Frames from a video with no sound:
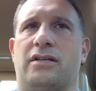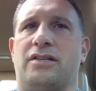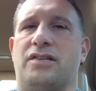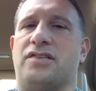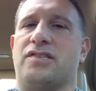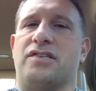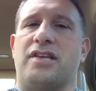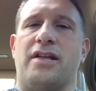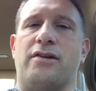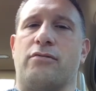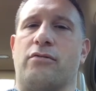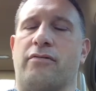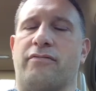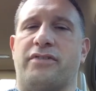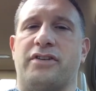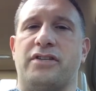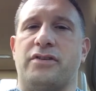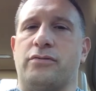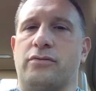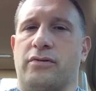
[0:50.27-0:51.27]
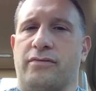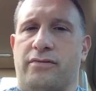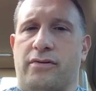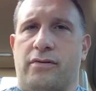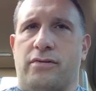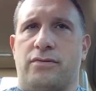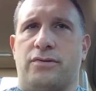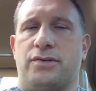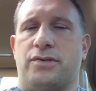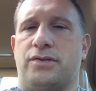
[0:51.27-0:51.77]
center of the
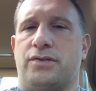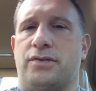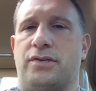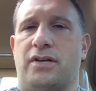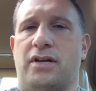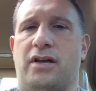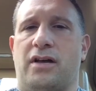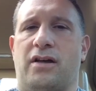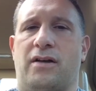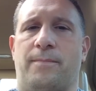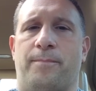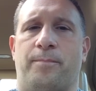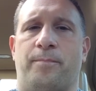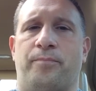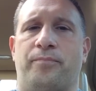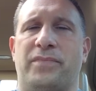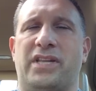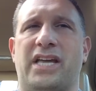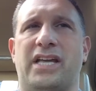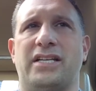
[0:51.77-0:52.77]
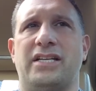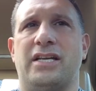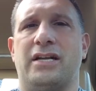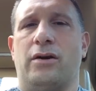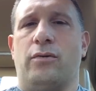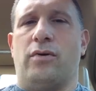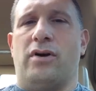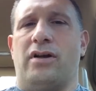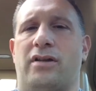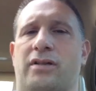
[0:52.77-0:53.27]
universe. And you
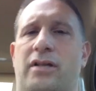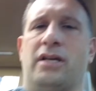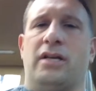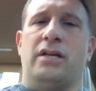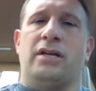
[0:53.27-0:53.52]
know what?